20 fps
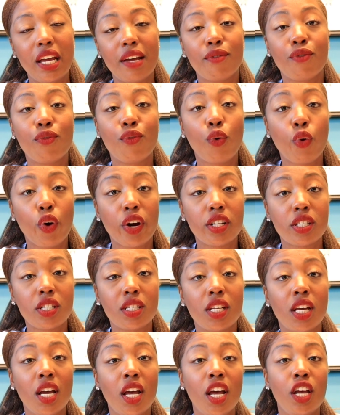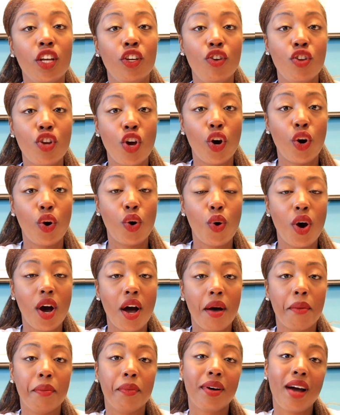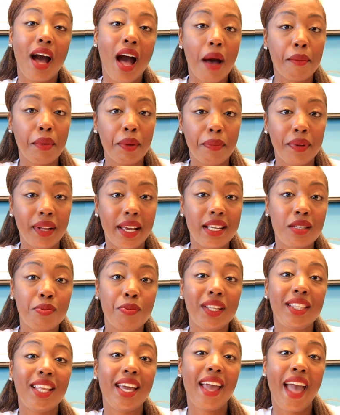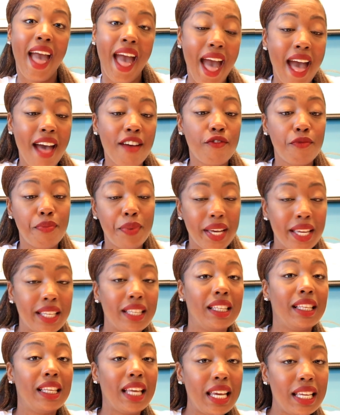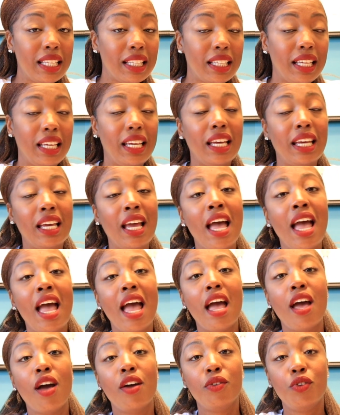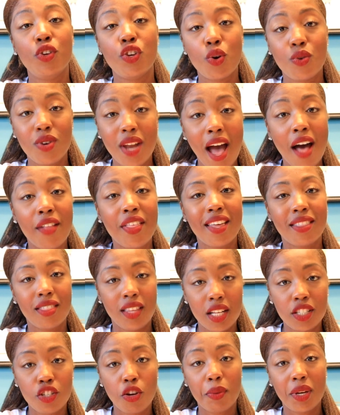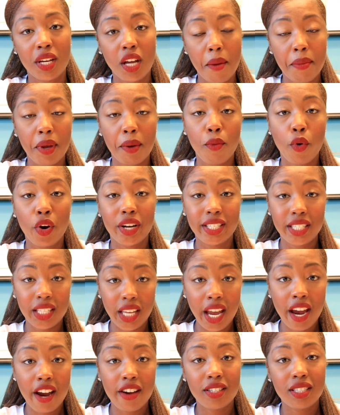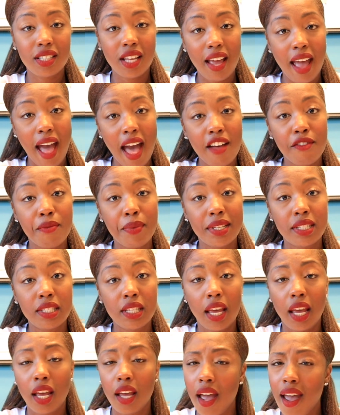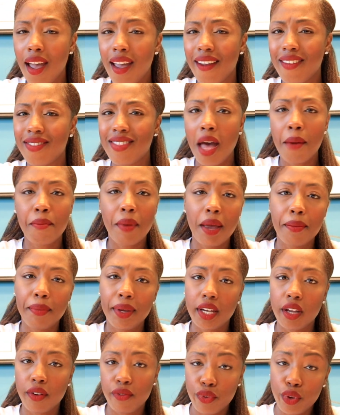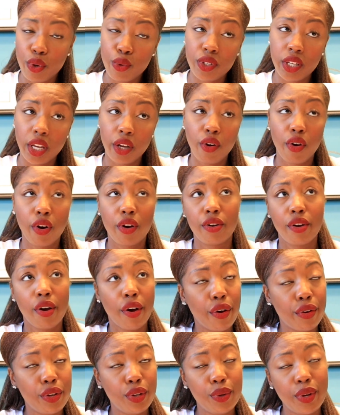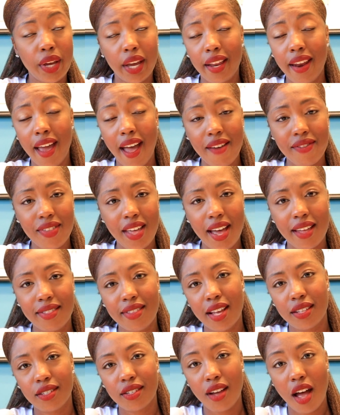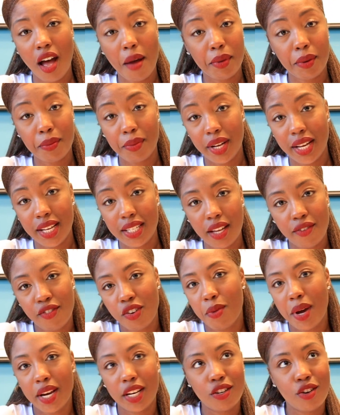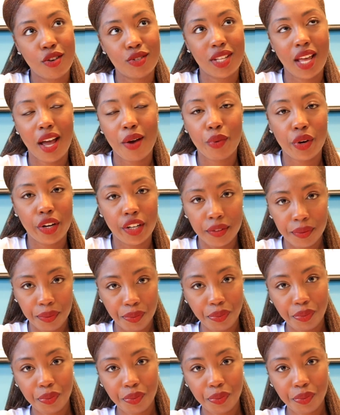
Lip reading: enforced, commonplace, but they have been lately, now that things are becoming more scarce, they have been saying, hey, that might be confusing, or no, you can't have that, that's commonplace. Everybody knows that word.